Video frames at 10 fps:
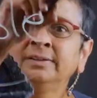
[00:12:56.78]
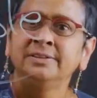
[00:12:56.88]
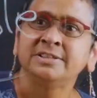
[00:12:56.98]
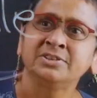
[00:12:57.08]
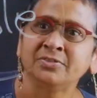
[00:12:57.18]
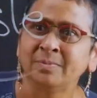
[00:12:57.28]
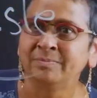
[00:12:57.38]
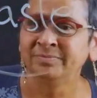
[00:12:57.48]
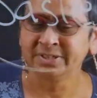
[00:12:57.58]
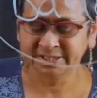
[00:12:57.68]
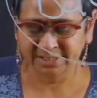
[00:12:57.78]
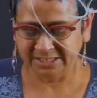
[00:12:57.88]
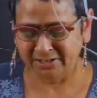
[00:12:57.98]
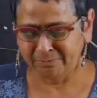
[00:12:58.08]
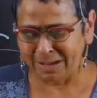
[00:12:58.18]
This is from the
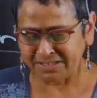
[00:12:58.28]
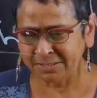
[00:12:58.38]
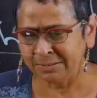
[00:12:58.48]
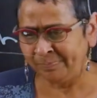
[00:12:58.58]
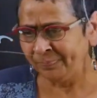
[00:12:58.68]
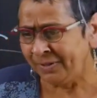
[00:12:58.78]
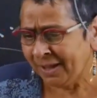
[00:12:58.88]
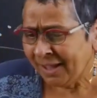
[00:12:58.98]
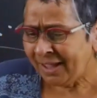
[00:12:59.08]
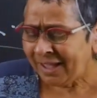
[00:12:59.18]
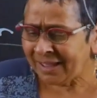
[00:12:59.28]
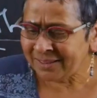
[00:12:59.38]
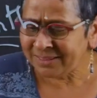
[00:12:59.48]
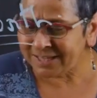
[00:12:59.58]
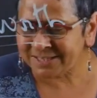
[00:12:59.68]
city of Basel.
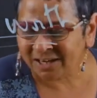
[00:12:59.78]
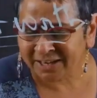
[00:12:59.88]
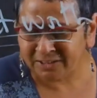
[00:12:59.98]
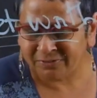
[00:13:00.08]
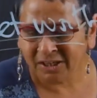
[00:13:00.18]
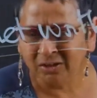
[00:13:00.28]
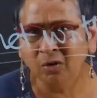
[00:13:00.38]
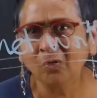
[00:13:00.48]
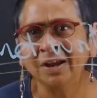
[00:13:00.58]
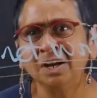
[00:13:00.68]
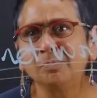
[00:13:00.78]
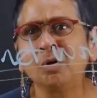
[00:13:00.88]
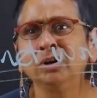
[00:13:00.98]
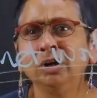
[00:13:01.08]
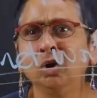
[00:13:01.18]
And these are kind of agreed
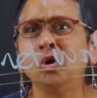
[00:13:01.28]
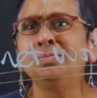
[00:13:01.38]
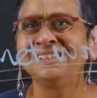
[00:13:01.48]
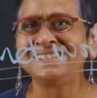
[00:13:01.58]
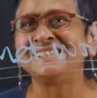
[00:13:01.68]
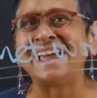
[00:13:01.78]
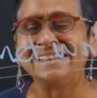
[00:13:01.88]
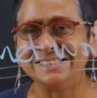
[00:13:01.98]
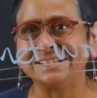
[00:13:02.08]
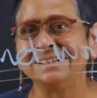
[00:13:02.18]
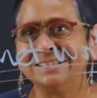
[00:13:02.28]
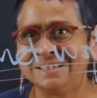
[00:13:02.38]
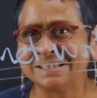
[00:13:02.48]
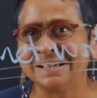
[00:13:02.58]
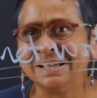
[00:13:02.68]
upon global
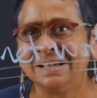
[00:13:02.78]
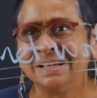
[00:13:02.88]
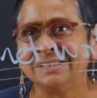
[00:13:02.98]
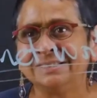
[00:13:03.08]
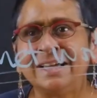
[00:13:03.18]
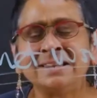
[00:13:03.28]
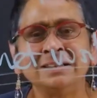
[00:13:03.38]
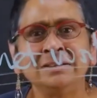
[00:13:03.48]
standards that